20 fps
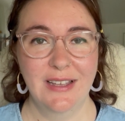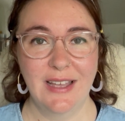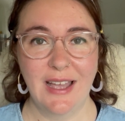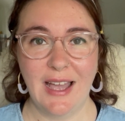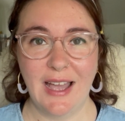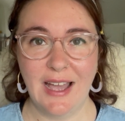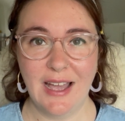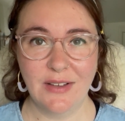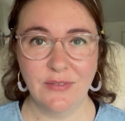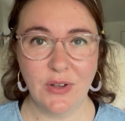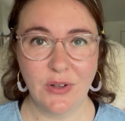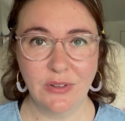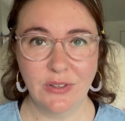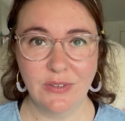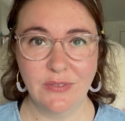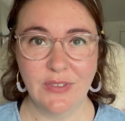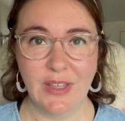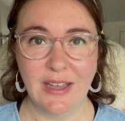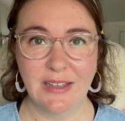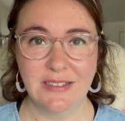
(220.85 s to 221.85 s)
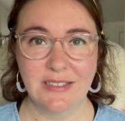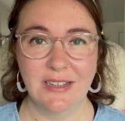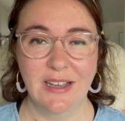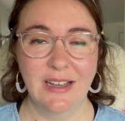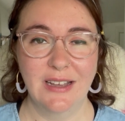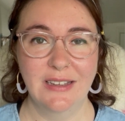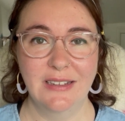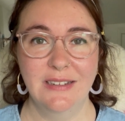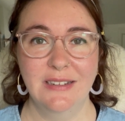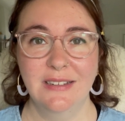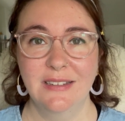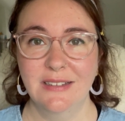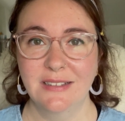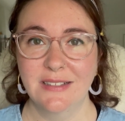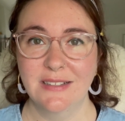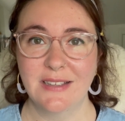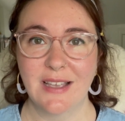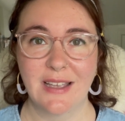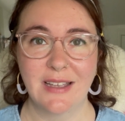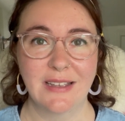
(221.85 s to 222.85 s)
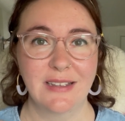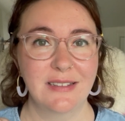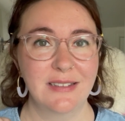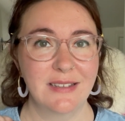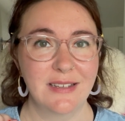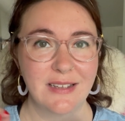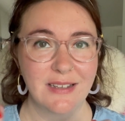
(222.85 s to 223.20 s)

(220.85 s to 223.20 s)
Have all of that done, say,